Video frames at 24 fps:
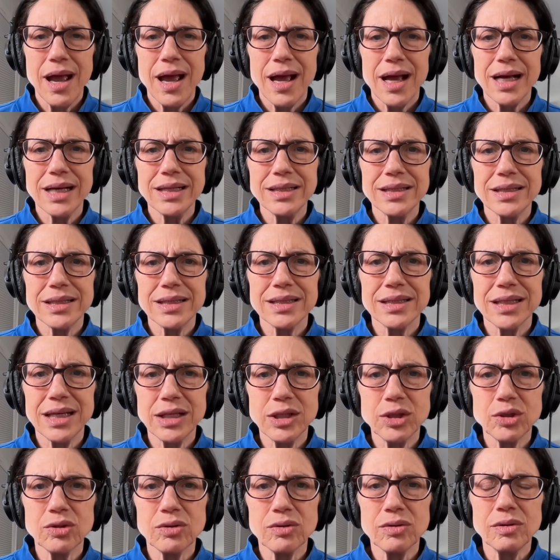and the
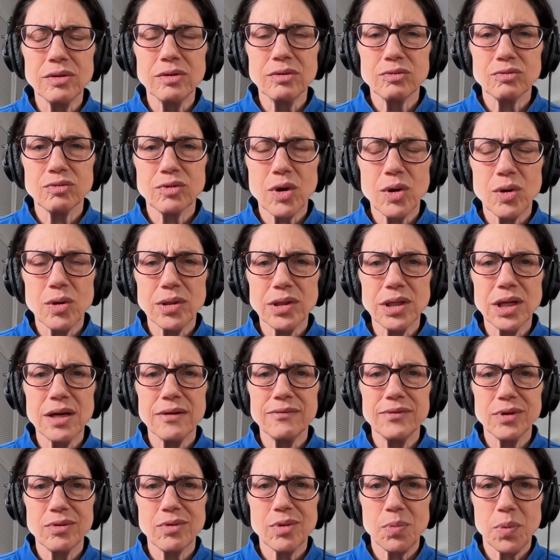central role of
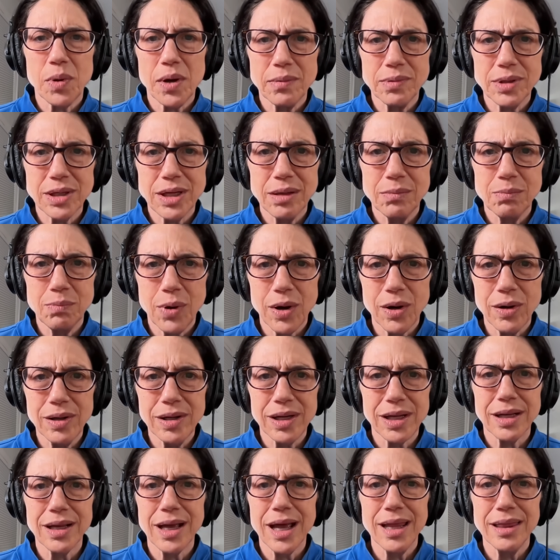the Republican
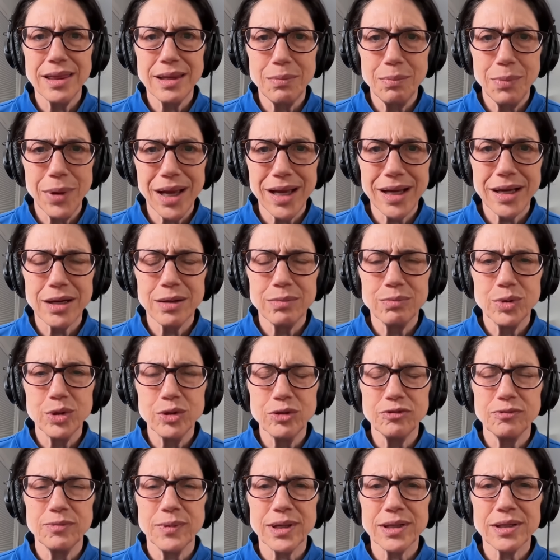Party and the MAGA
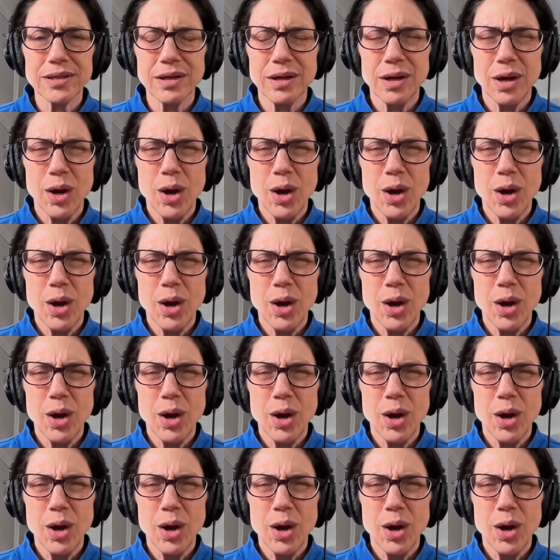movement.